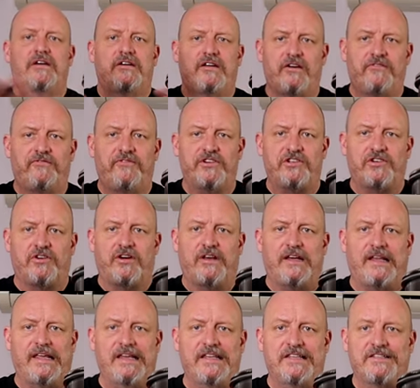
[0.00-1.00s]
No
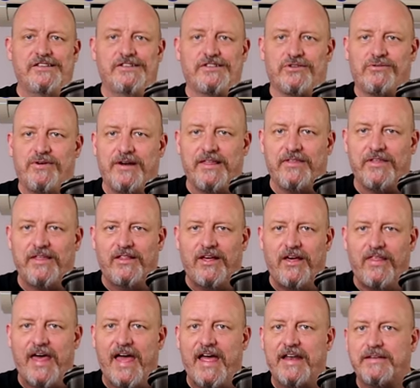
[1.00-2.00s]
fish-eyed lenses or anything
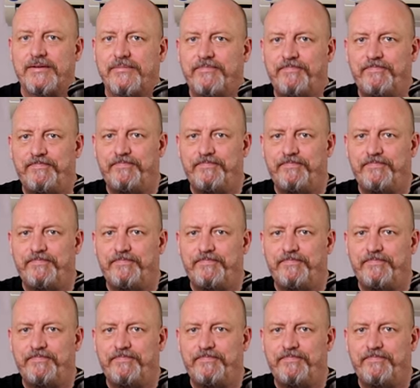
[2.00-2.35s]
like that.